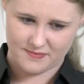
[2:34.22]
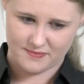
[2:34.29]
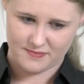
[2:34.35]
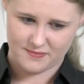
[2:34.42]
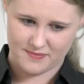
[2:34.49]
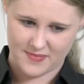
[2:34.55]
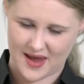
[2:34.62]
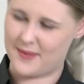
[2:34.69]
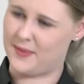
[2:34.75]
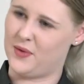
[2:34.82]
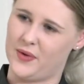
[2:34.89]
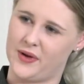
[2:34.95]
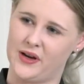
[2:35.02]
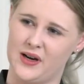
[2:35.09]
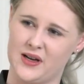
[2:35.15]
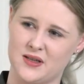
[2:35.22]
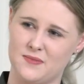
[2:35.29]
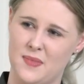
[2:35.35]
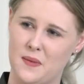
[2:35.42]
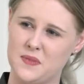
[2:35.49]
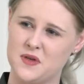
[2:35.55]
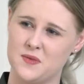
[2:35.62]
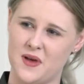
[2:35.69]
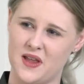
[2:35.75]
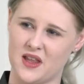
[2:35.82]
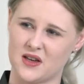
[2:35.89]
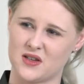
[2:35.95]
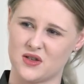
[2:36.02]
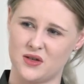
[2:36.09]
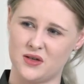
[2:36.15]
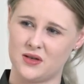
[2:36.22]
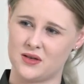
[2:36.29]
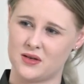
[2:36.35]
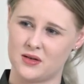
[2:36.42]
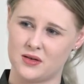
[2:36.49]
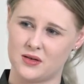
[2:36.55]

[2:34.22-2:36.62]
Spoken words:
Maybe we could ask Mum to be there too.